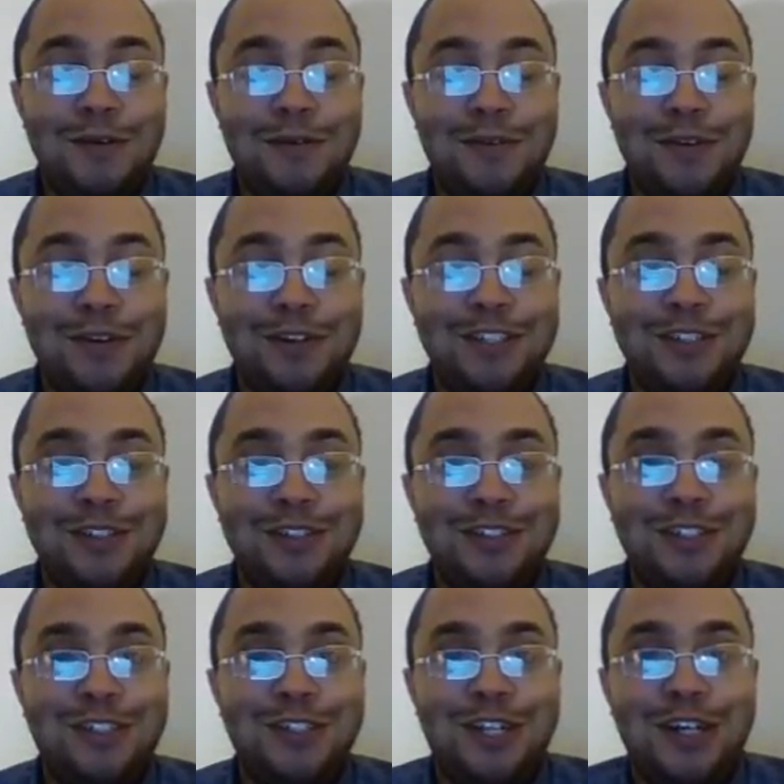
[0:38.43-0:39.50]
of course, so
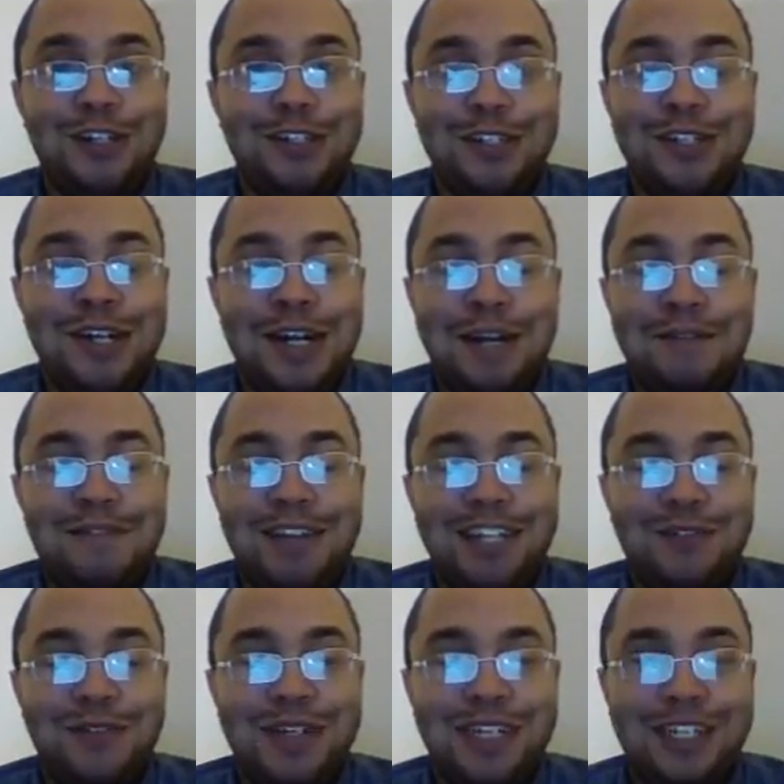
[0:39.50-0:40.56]
there's a ton of
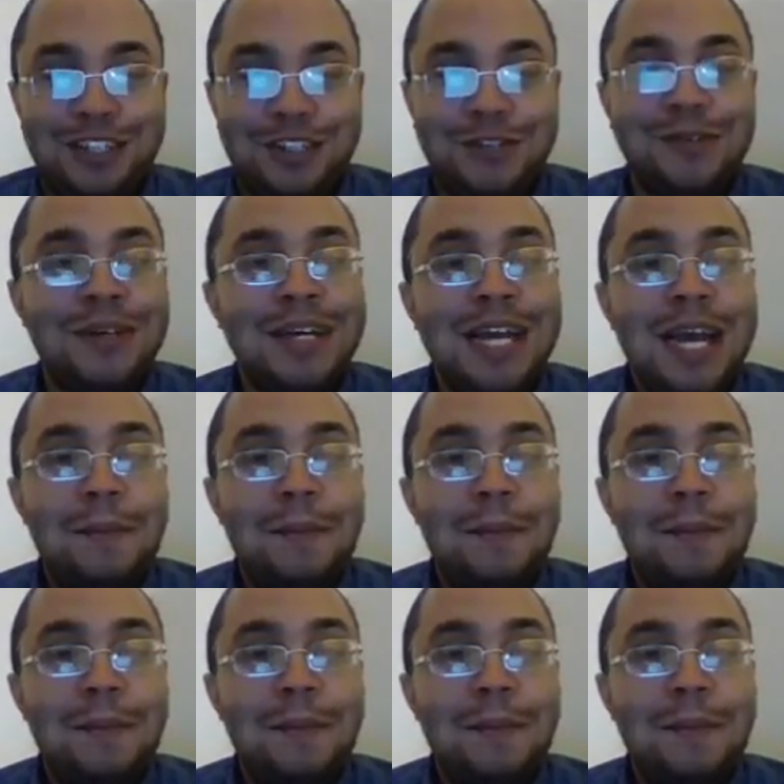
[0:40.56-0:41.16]
things we can do.